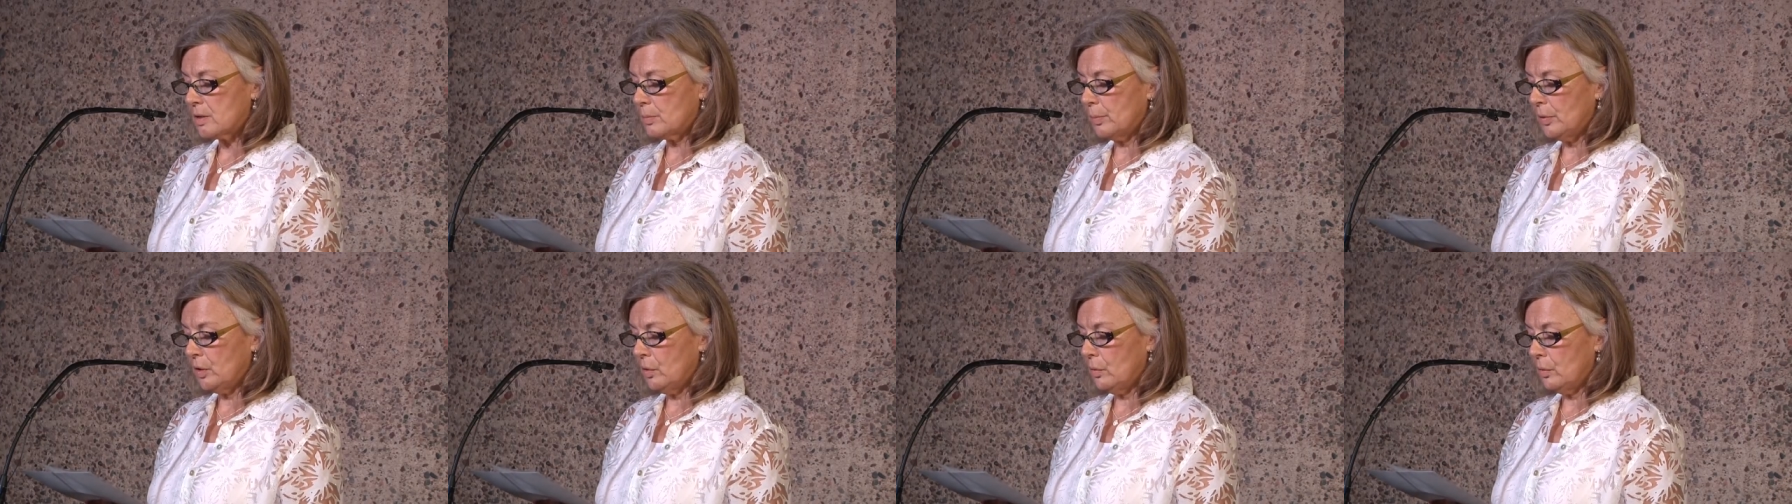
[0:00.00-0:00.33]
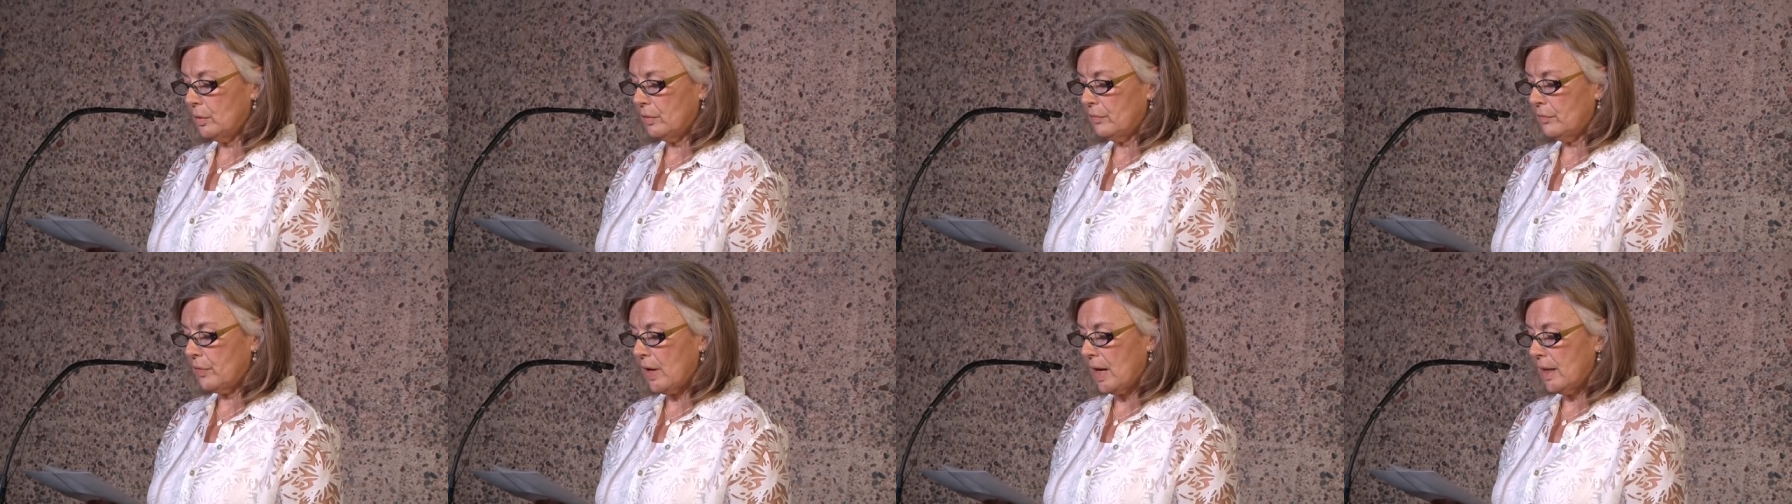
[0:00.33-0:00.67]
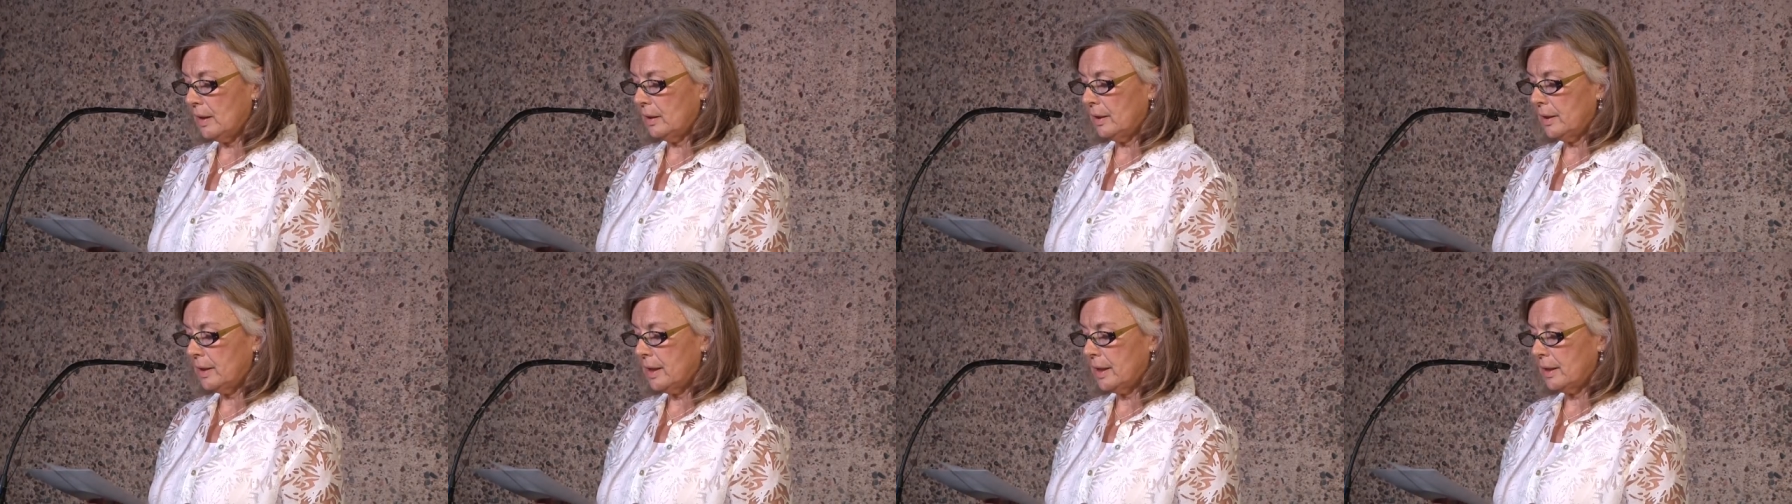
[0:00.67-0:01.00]
blue and
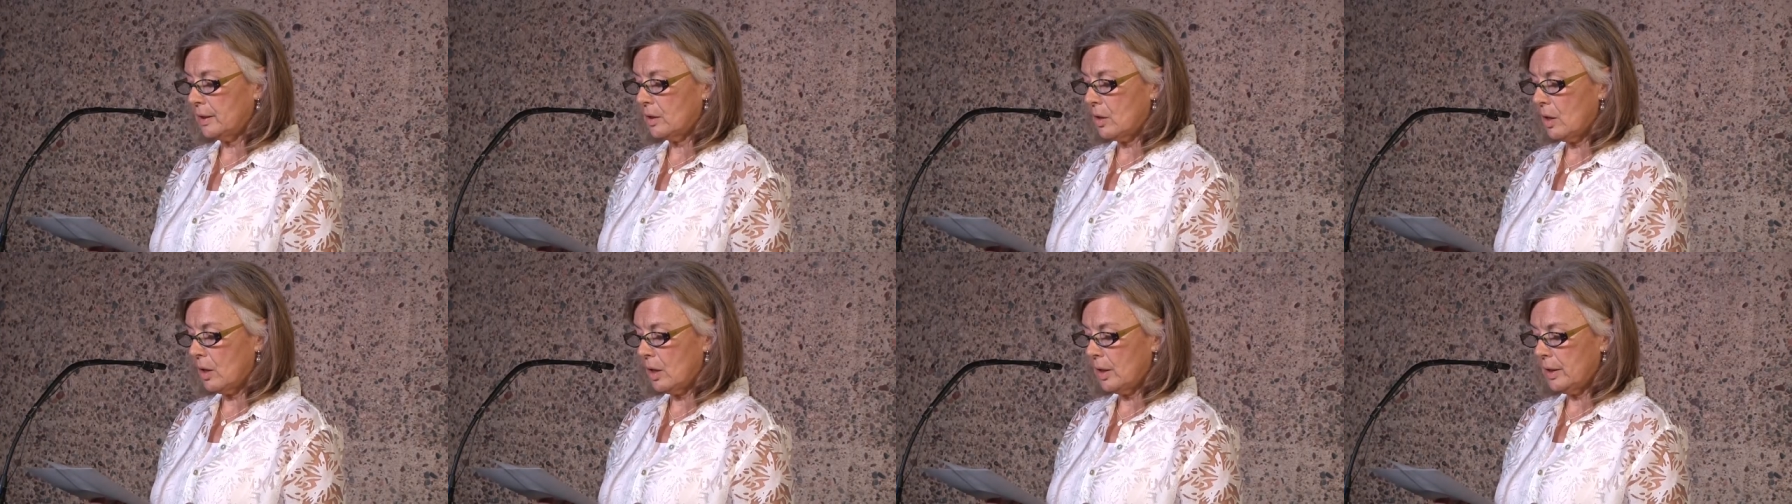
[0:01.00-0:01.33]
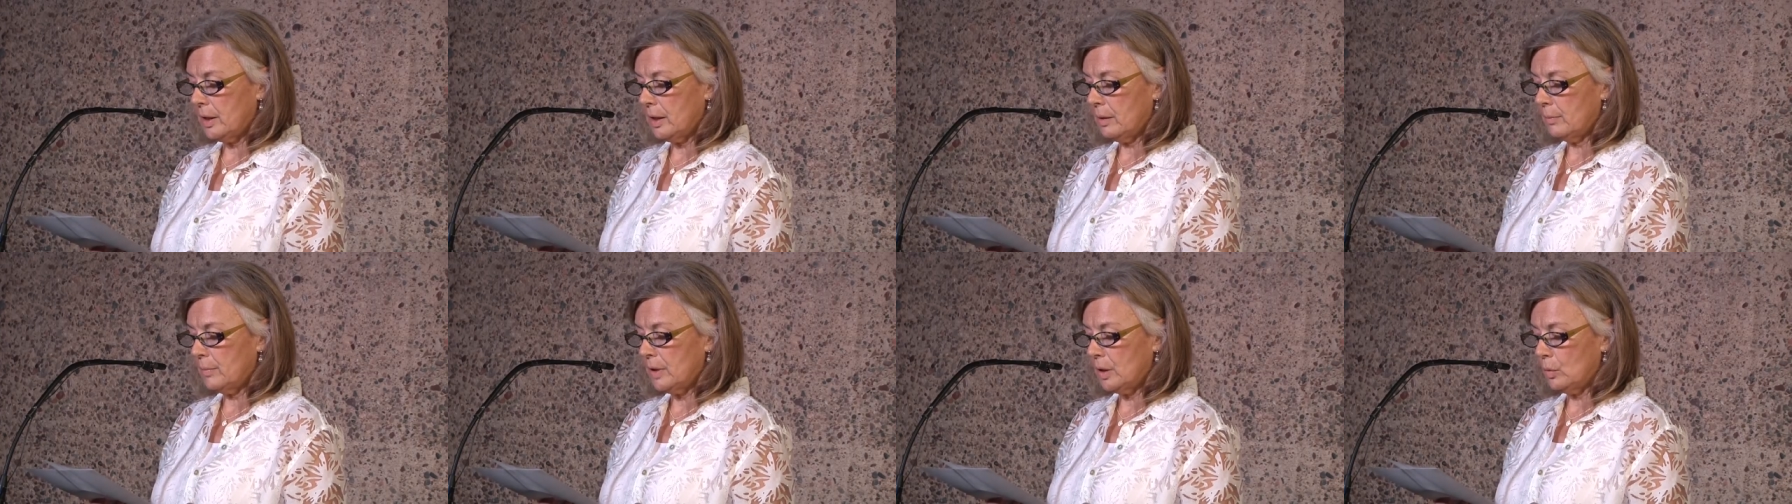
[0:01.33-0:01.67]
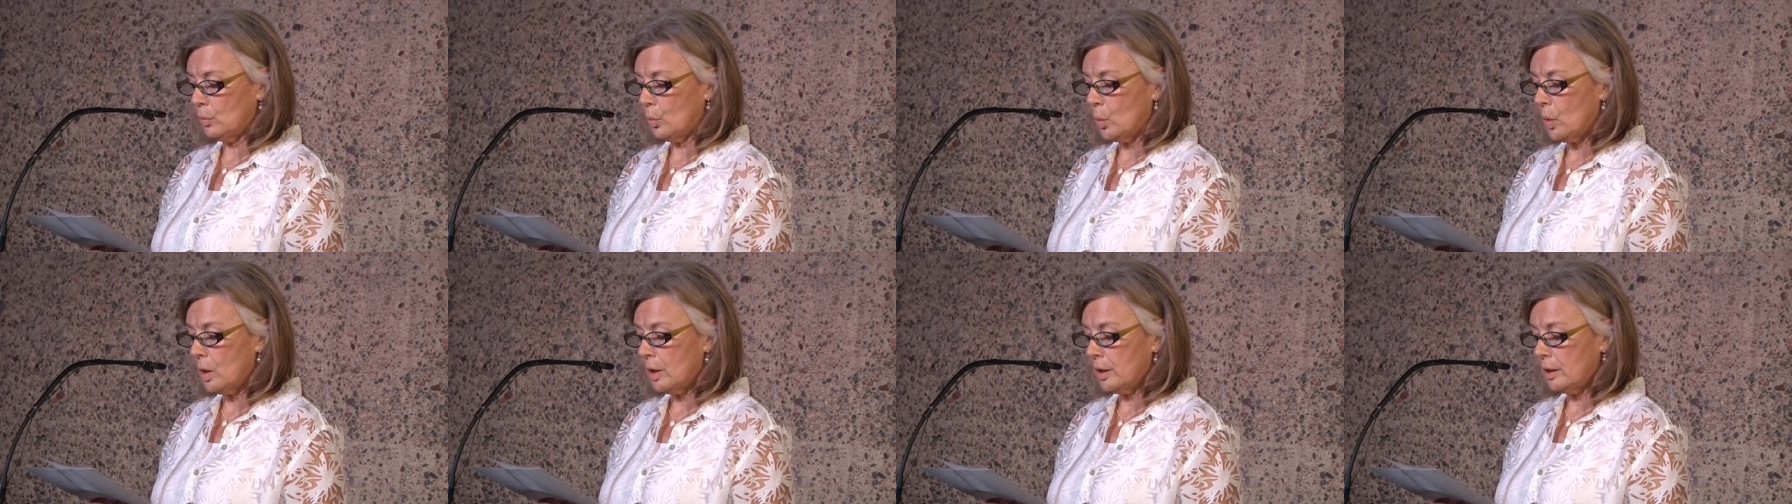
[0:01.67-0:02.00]
violet, had caught him in
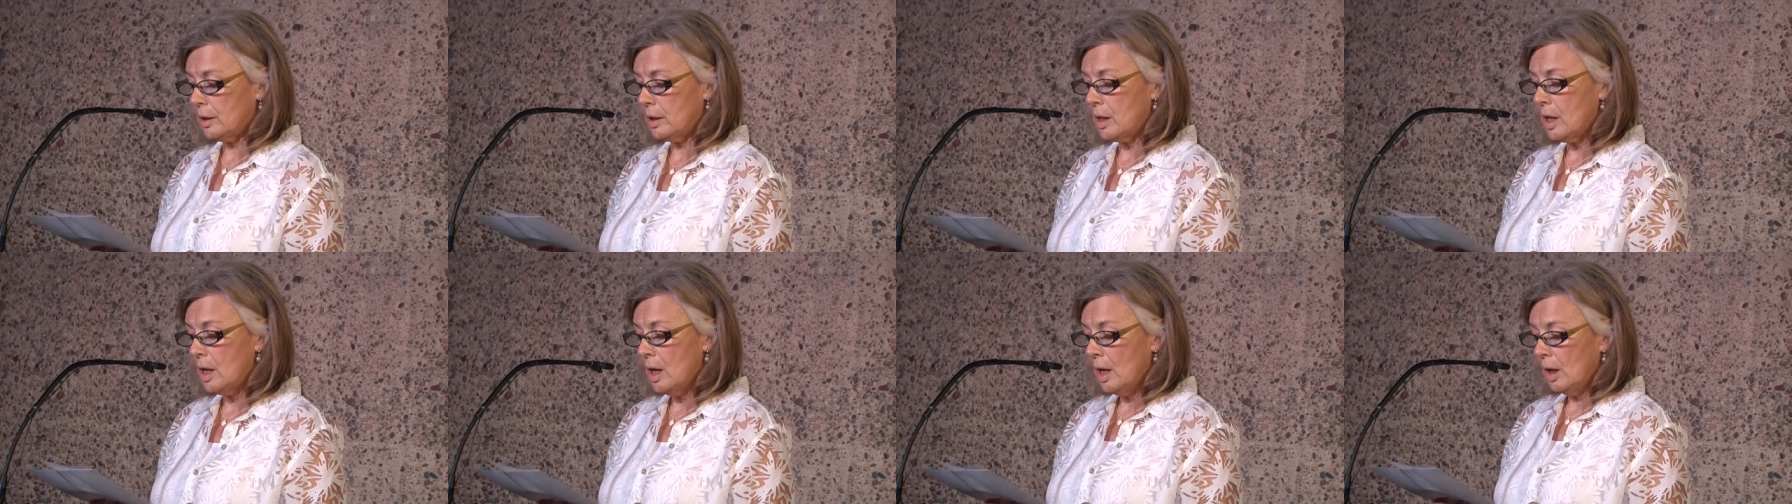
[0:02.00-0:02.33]
one